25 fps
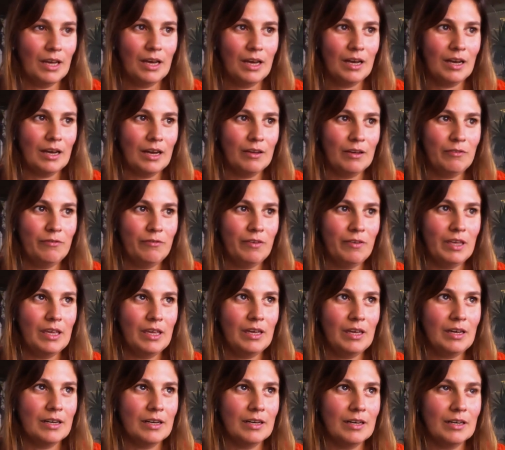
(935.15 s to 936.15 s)
I
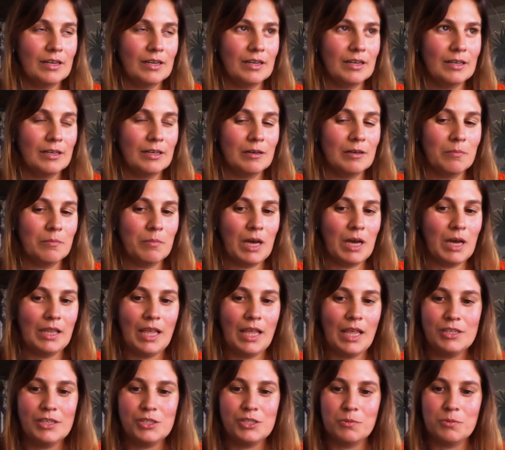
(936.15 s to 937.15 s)
think
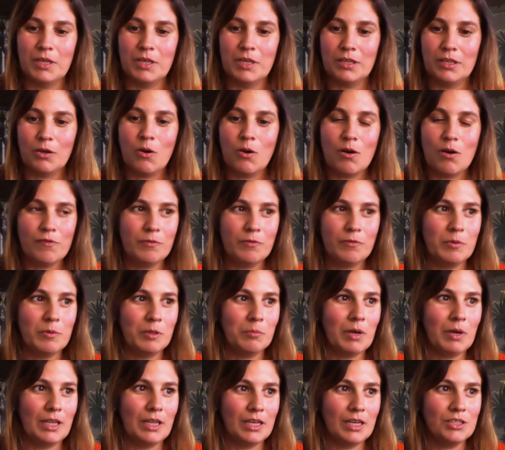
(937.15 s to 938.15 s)
management, government
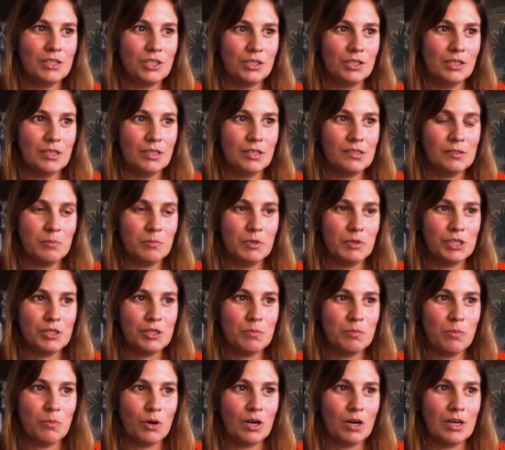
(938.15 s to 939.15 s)
management, it's
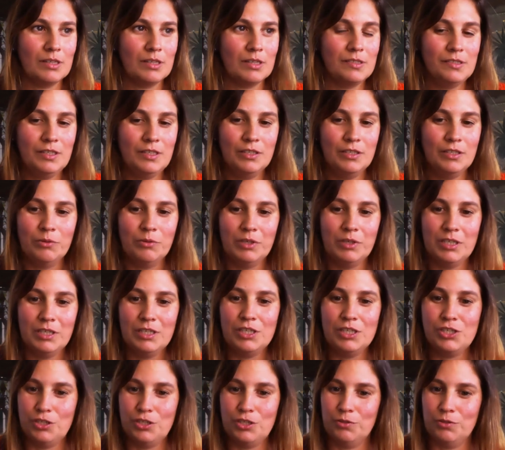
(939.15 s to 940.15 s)
much more a
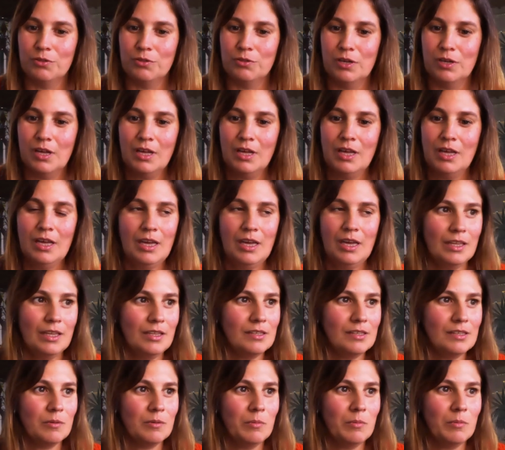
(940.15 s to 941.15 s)
serious issue. It
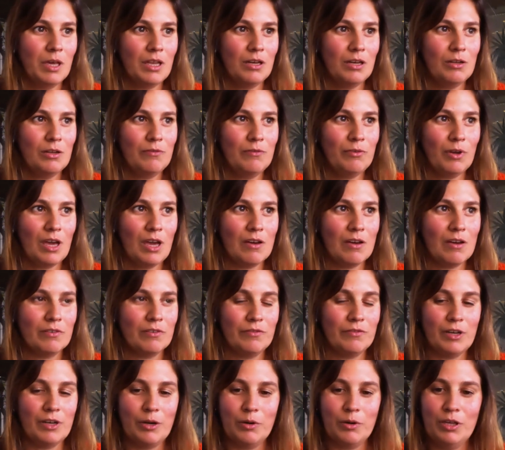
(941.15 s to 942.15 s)
doesn't matter if you have a
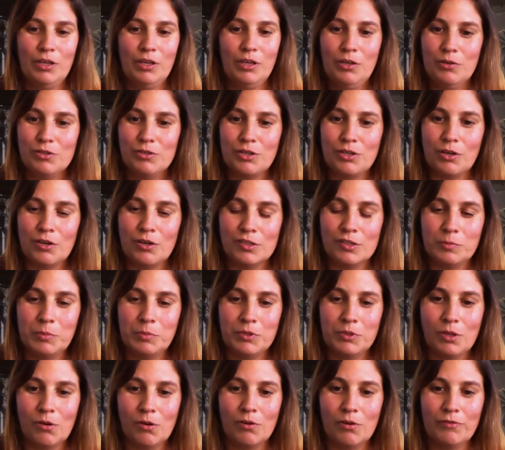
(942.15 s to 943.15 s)
very huge
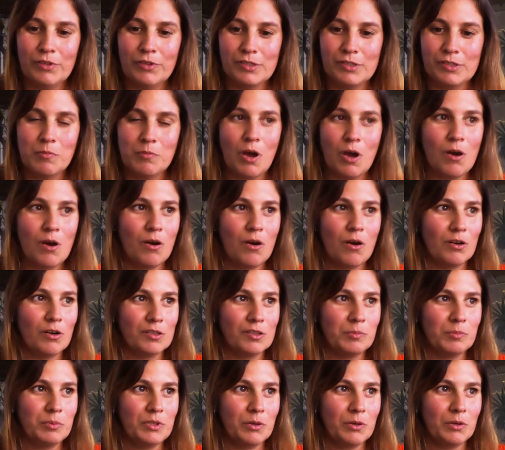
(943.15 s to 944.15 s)
hospital or a small
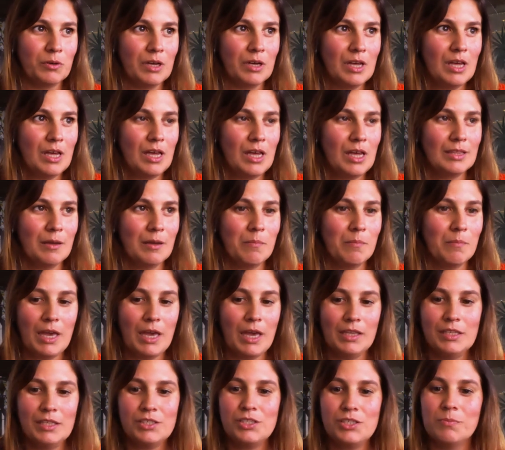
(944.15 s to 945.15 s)
hospital. The
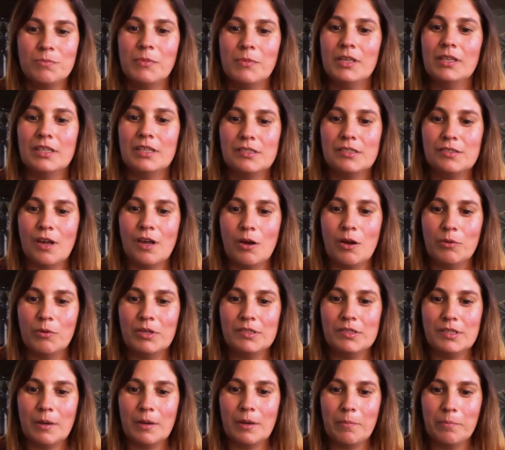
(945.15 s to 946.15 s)
management is
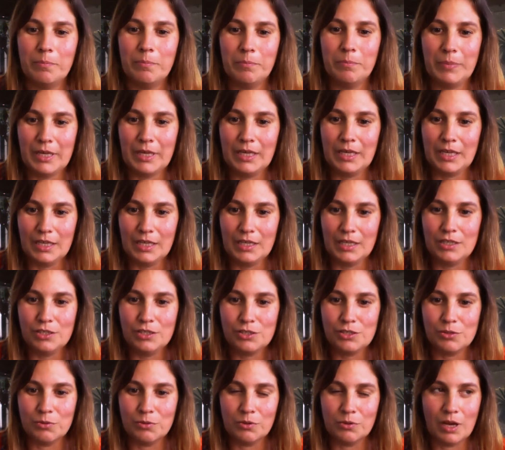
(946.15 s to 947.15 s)
always a big
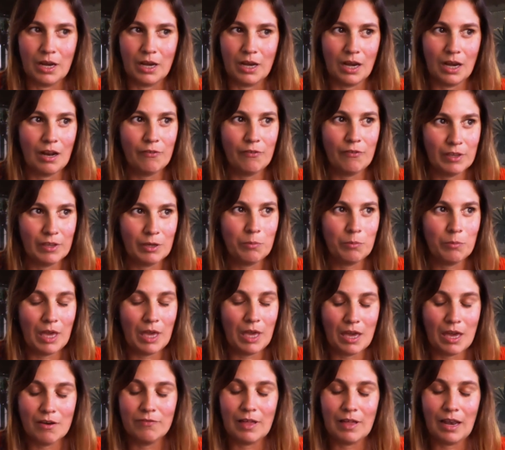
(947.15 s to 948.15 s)
issue, and I think we
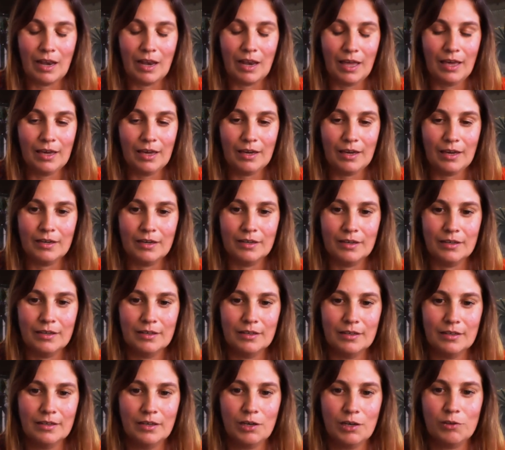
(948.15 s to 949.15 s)
have a lack
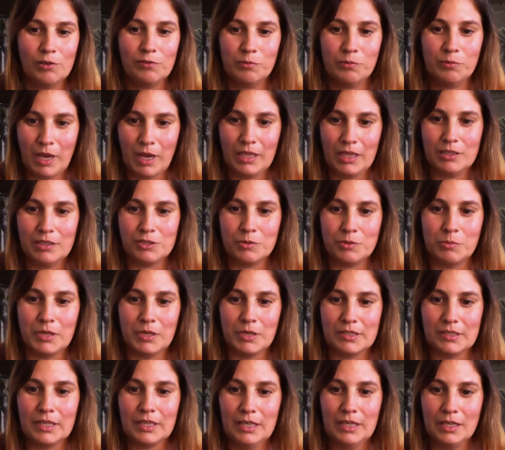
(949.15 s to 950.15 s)
of
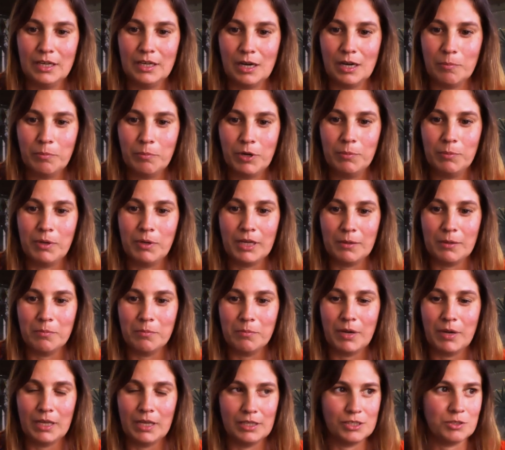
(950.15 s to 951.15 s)
management here, public
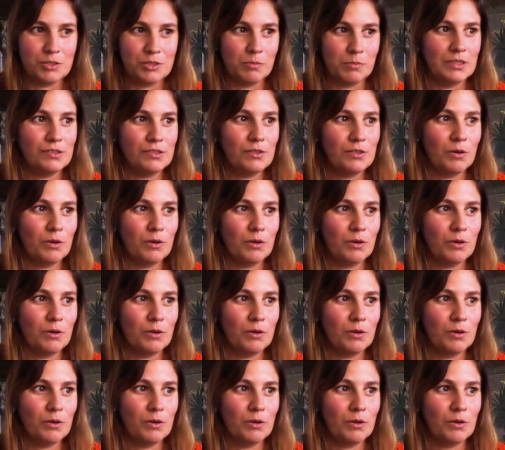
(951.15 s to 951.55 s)
management.